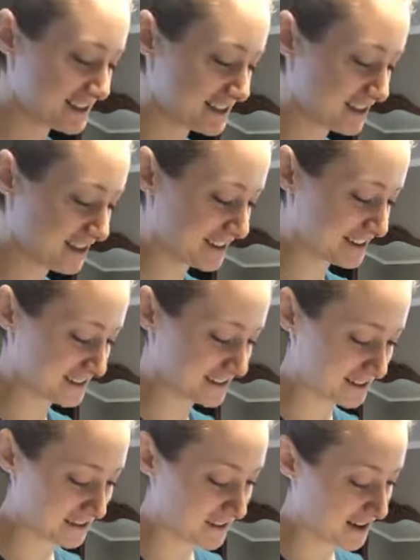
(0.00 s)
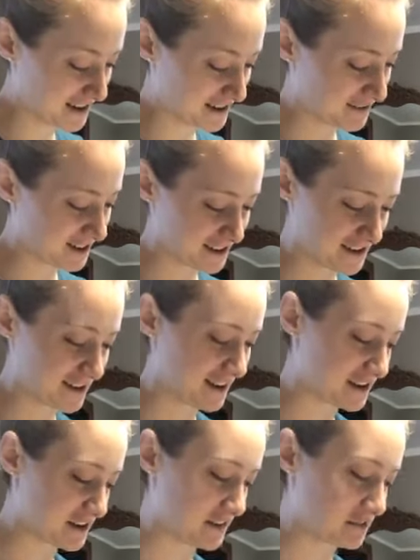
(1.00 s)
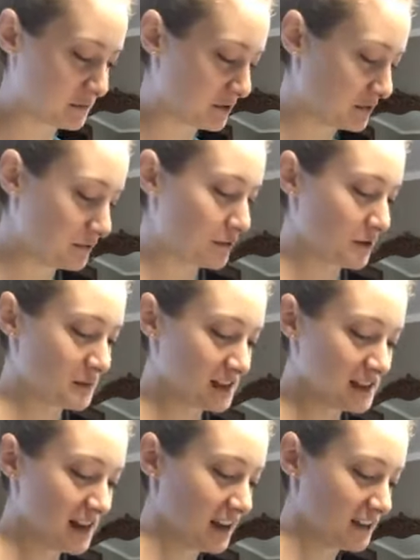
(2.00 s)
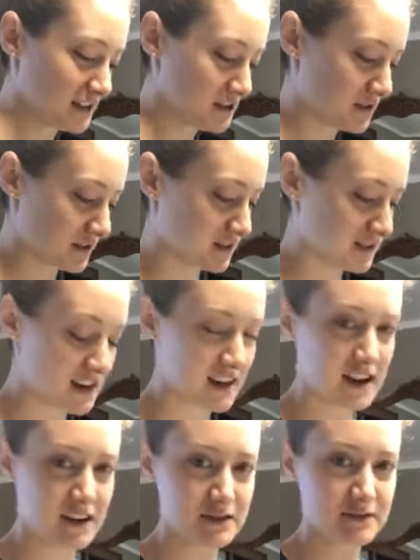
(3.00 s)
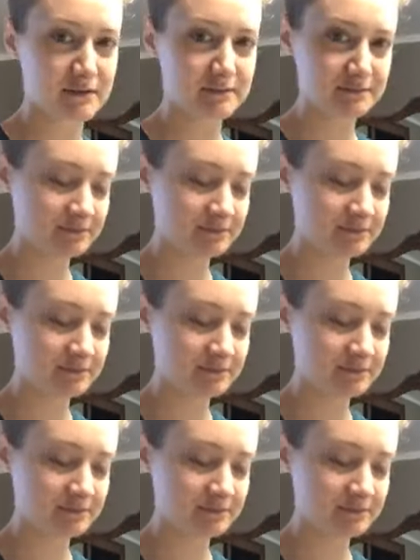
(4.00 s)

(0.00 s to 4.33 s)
so it doesn't really matter whether or not you have a pillow form inside that you can take out.